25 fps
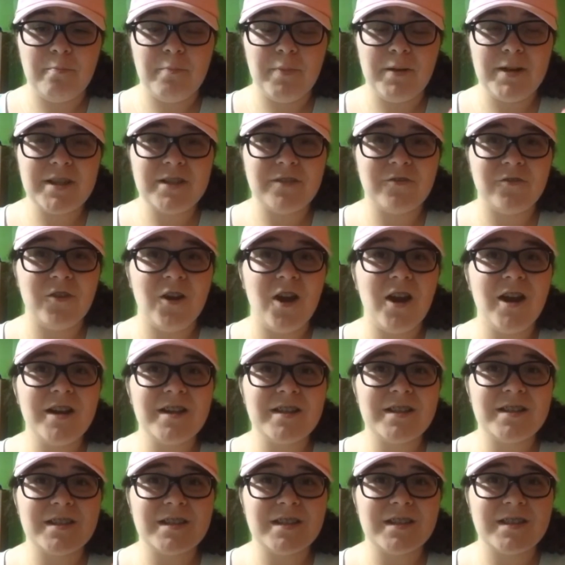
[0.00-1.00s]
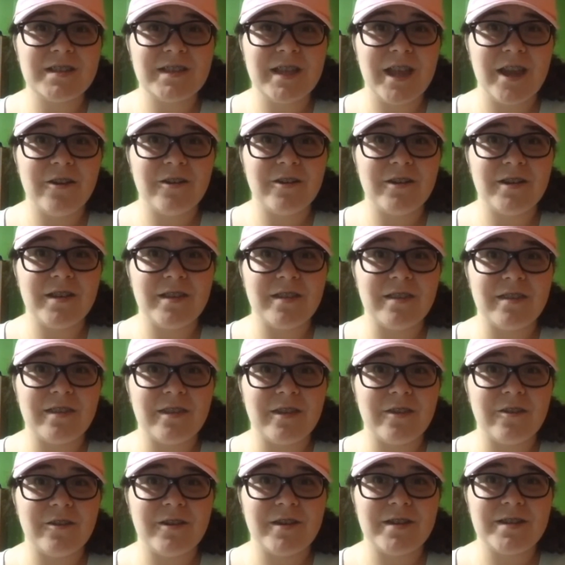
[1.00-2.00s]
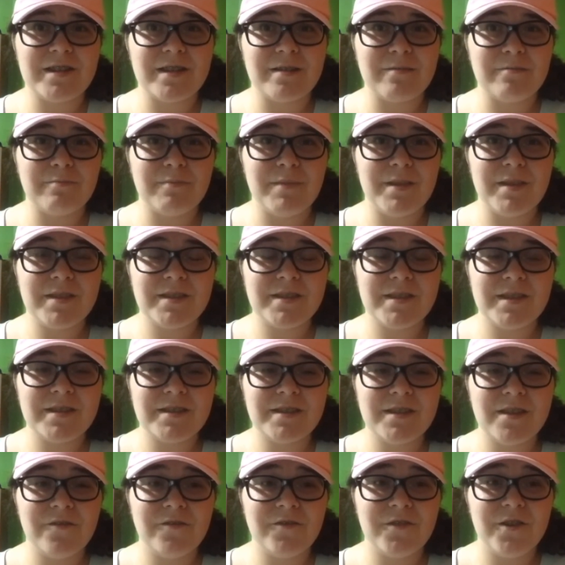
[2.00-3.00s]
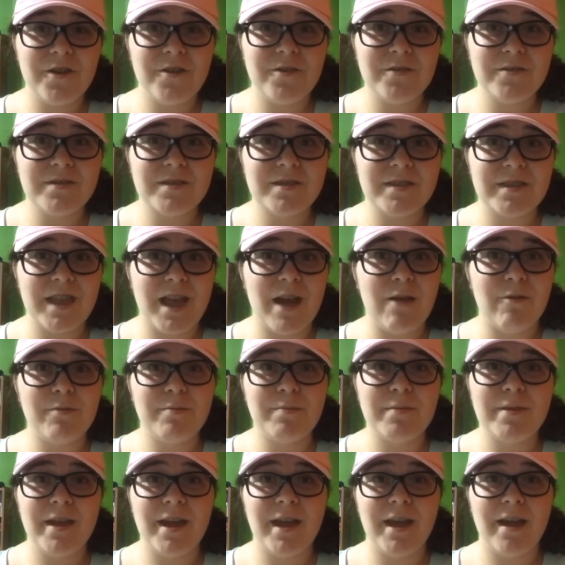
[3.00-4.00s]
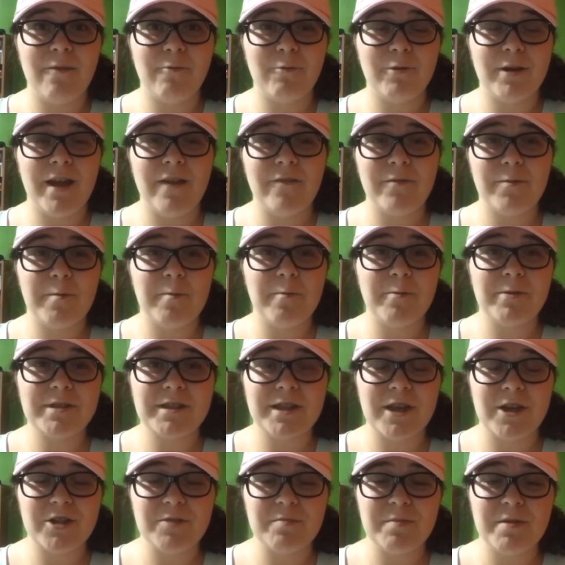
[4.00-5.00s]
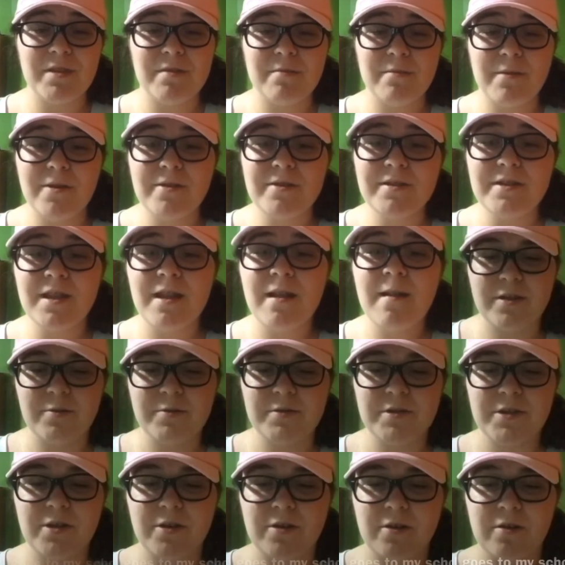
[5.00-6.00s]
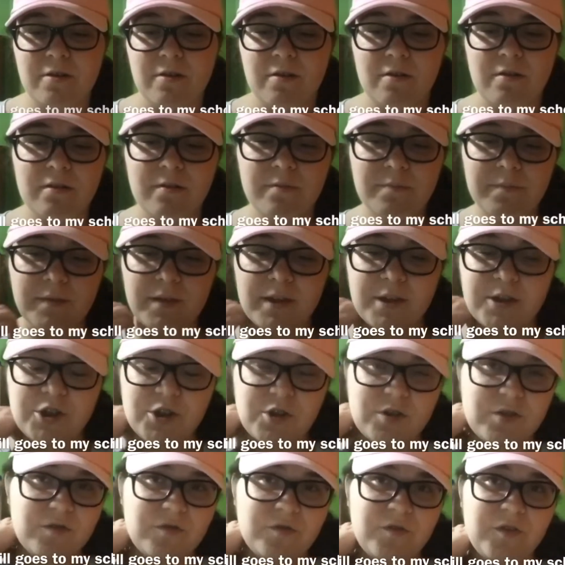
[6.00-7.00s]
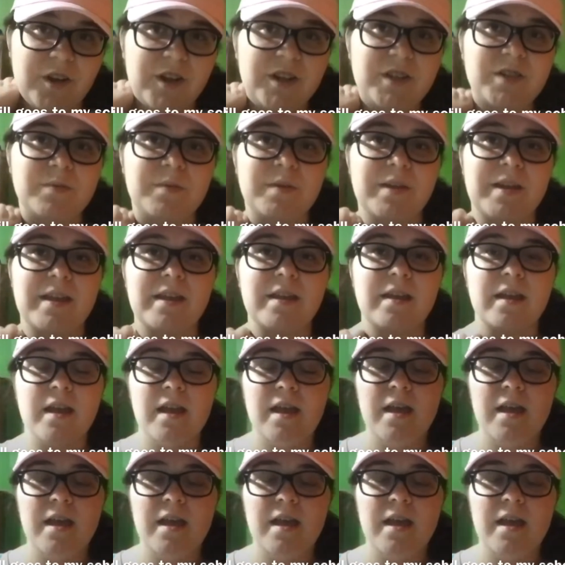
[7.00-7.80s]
But as far as scary theories and myths and stuff goes, that would be ha would have to be what scares me the most. There was a girl, and she was very sweet,